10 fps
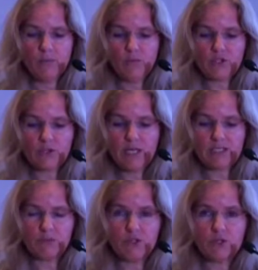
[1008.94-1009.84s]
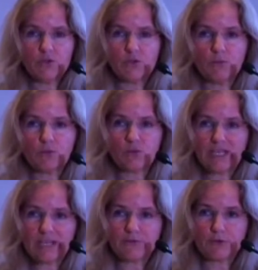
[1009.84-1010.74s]
which has been shown to
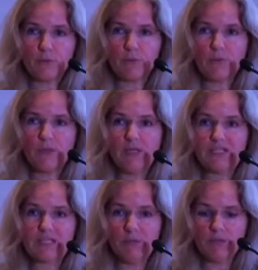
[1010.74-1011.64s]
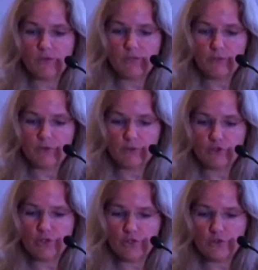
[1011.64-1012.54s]
protect from ischemia
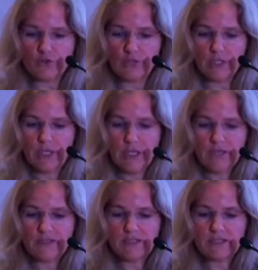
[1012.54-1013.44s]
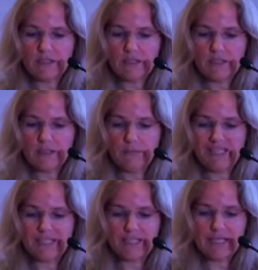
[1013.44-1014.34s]
reperfusion injury. This is in
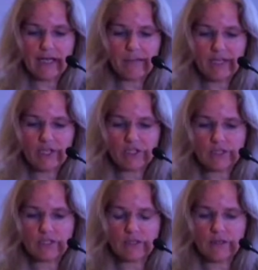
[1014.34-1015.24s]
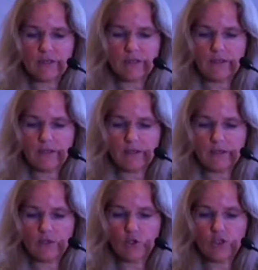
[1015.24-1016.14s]
PCI patients in
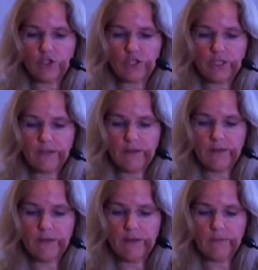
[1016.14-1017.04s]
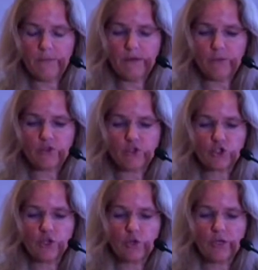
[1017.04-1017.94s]
cardiology, and there was
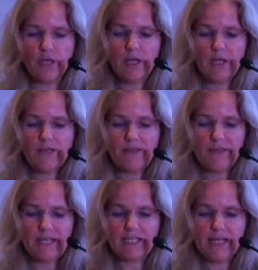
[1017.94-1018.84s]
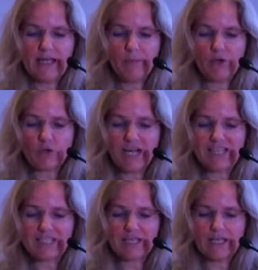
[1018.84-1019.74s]
shown that
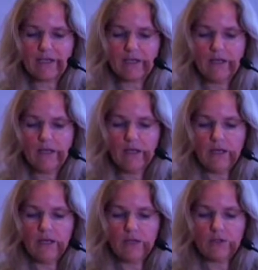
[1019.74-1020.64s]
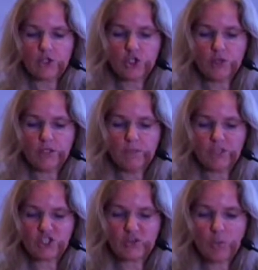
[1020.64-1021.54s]
MRI scan showed a
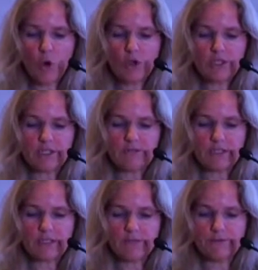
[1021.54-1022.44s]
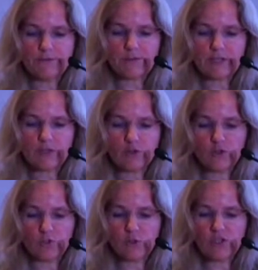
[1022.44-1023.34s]
much smaller defect if
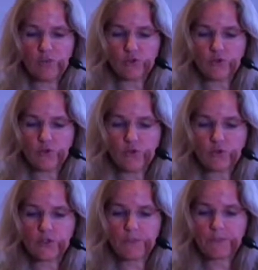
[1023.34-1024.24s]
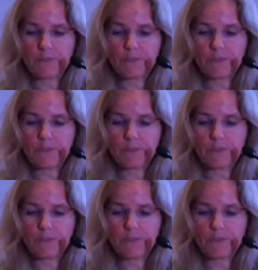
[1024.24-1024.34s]
cyclosporin was used.